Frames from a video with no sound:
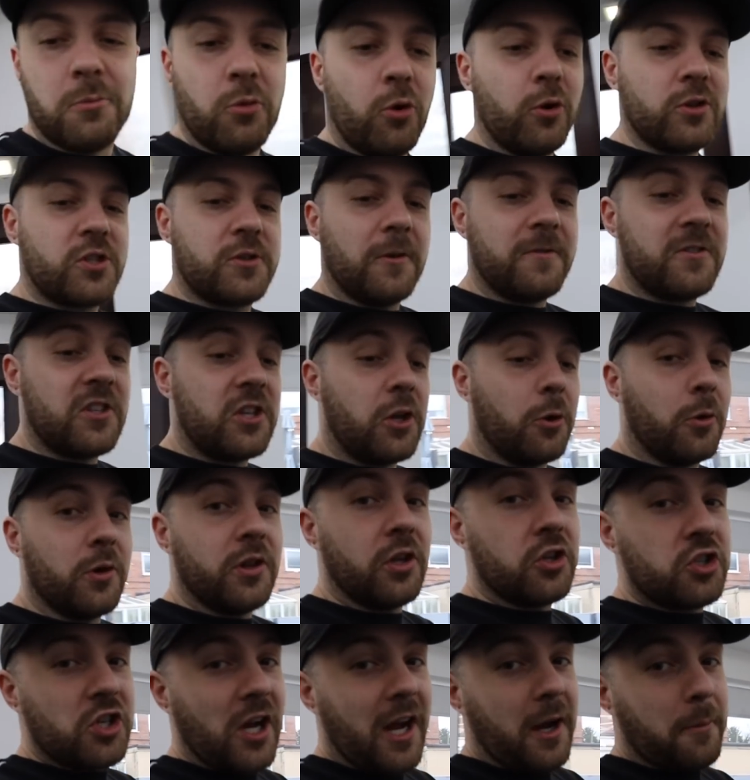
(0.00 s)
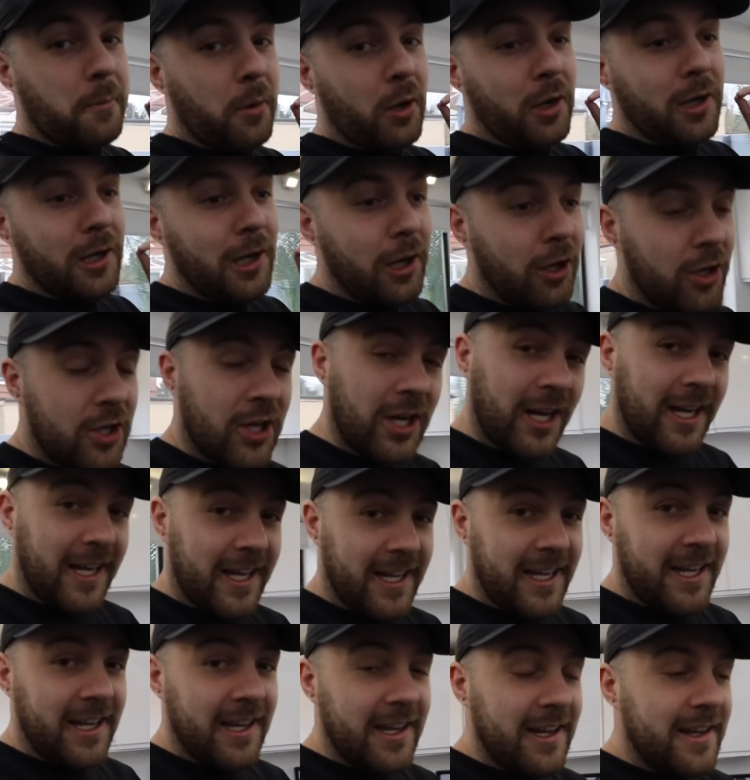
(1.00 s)
more stuff to do on the Jag, but
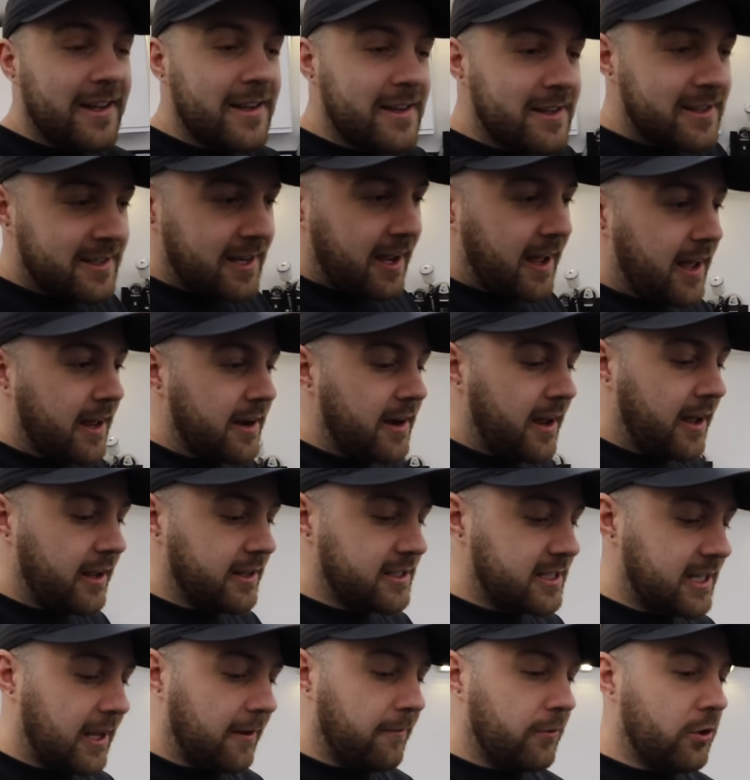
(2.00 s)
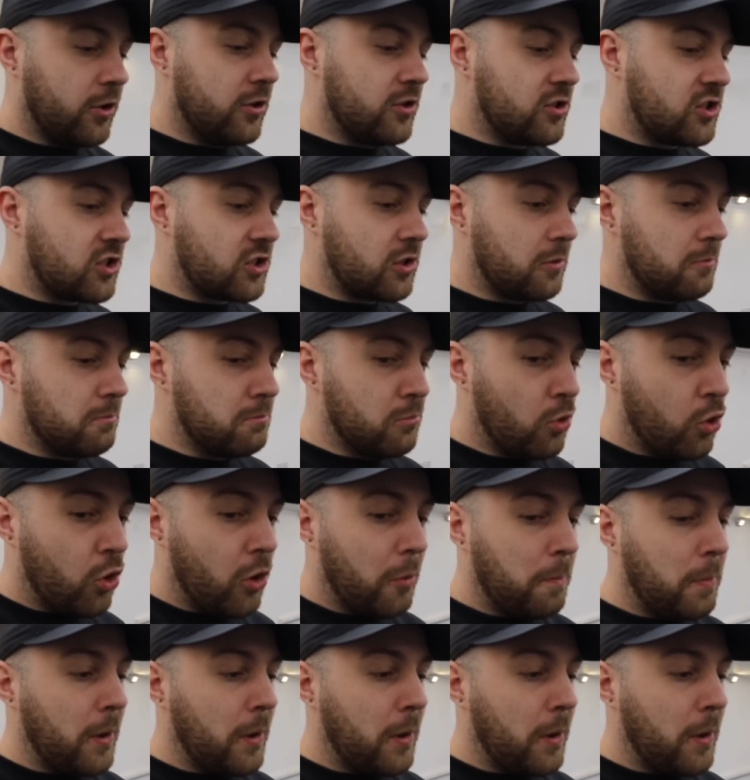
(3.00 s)
luckily Dan has given us some more